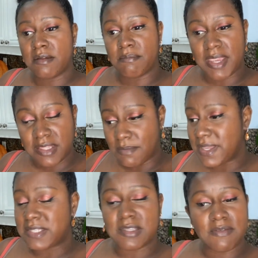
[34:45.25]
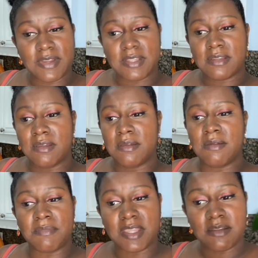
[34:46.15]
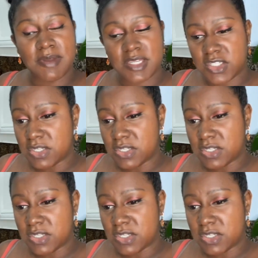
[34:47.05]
making the best of it, being the best